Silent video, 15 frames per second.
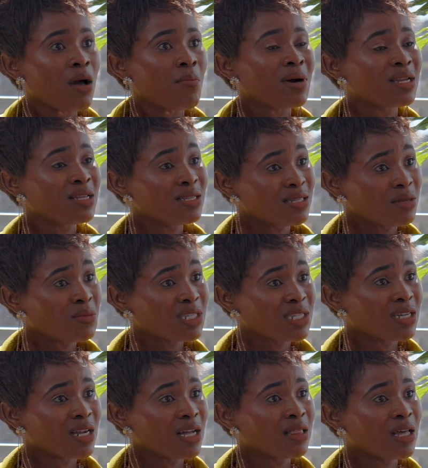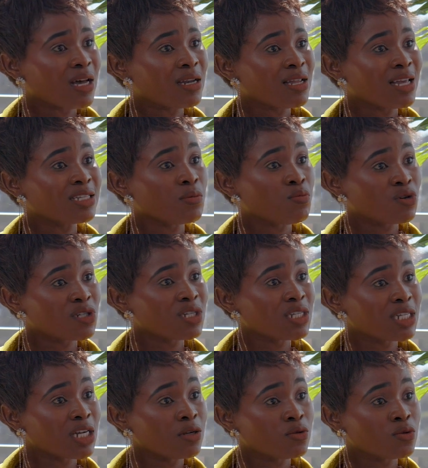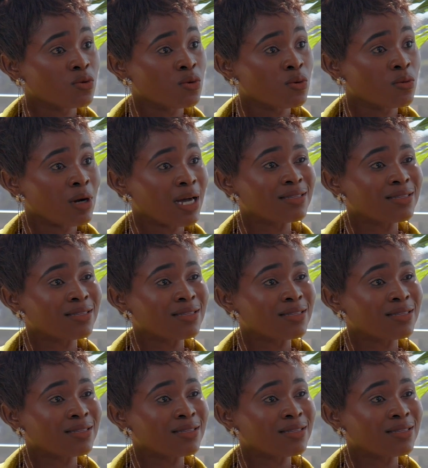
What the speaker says: But it is a material that has a potential to